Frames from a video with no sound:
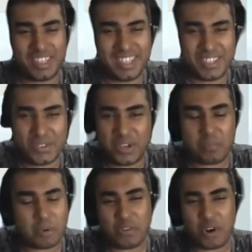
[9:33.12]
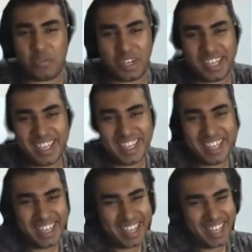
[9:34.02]
who declared I don't
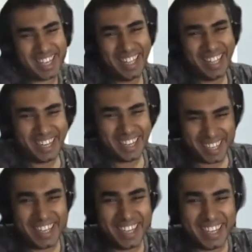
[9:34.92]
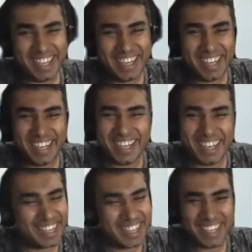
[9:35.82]
believe. Once they get
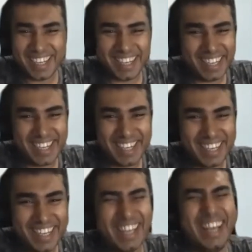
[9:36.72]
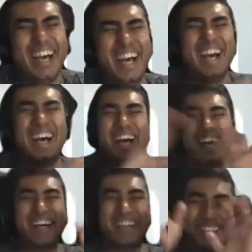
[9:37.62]
corona, they are coming back and say, well,
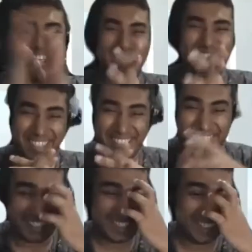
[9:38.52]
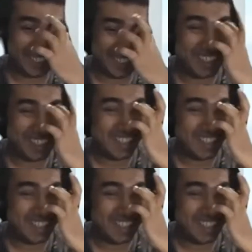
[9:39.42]
please check my horoscope.